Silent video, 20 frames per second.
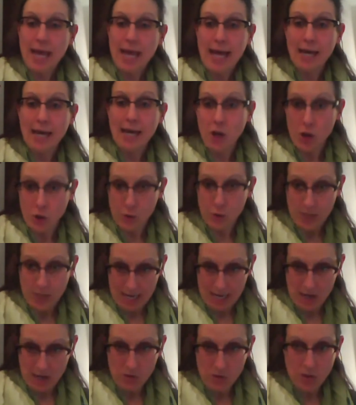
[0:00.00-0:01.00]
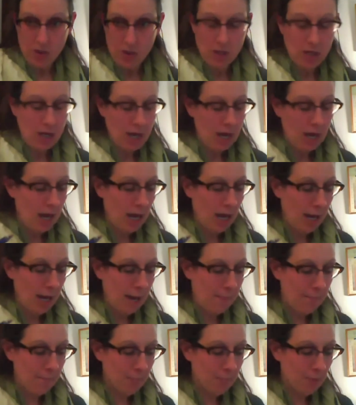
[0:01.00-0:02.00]
had no down.
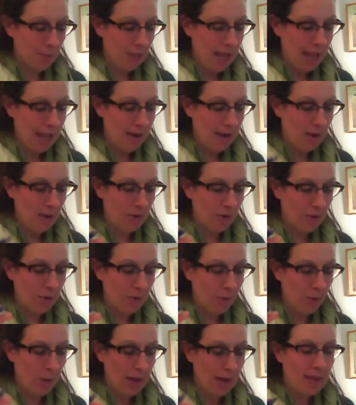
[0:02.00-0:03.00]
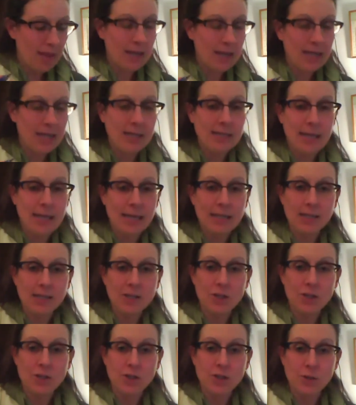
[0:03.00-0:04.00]
And the way that he tended
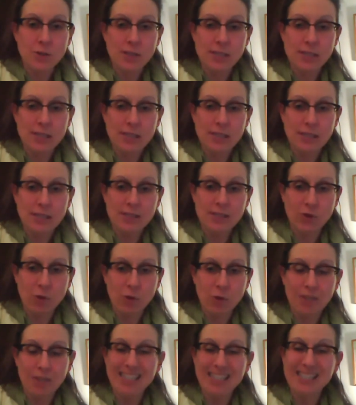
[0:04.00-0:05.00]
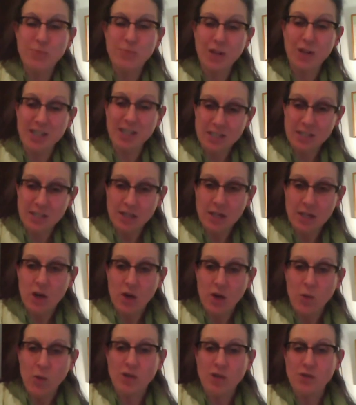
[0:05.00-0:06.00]
to do his verbal expression
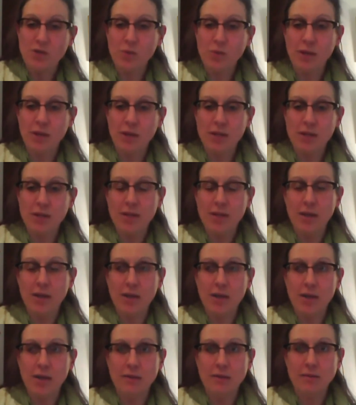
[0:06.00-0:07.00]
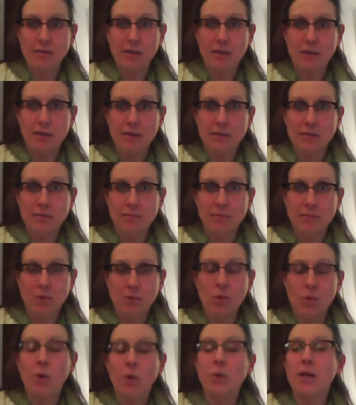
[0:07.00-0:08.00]
was with
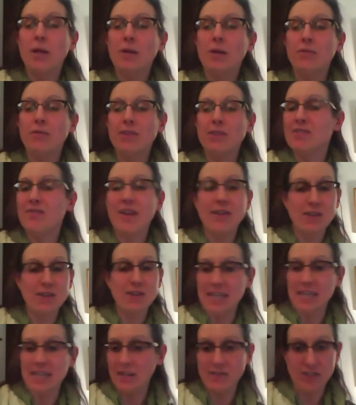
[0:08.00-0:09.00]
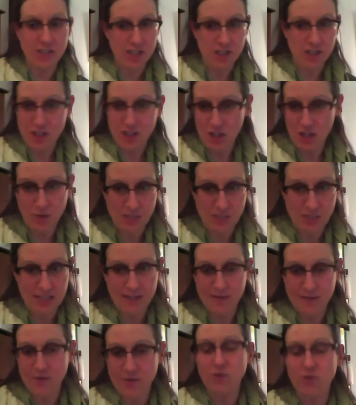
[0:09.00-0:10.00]
quoting his favorite television shows and
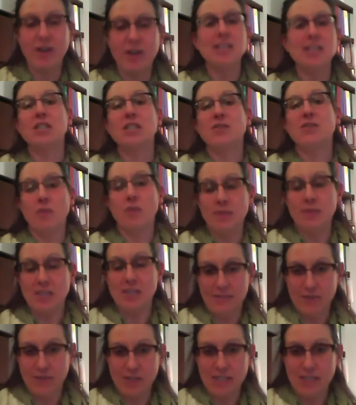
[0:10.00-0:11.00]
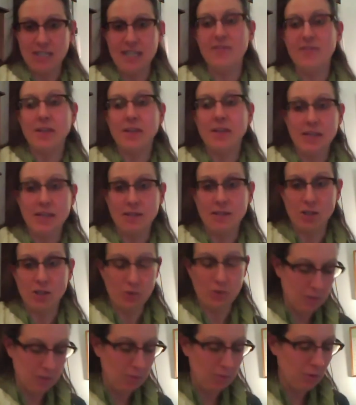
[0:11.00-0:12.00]
different phrases from his different TV
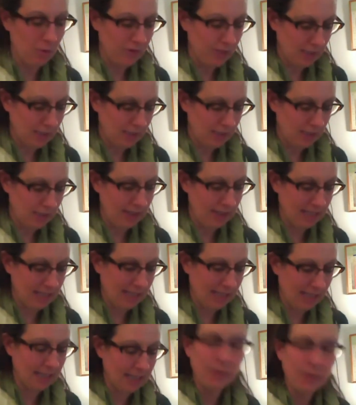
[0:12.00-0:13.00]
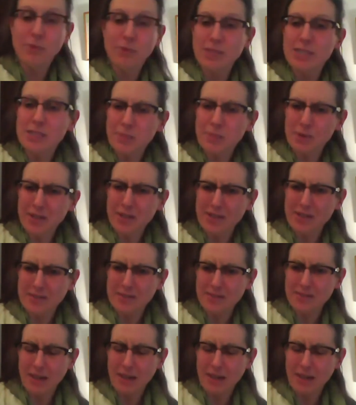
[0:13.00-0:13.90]
shows and movies and things like that, which is pretty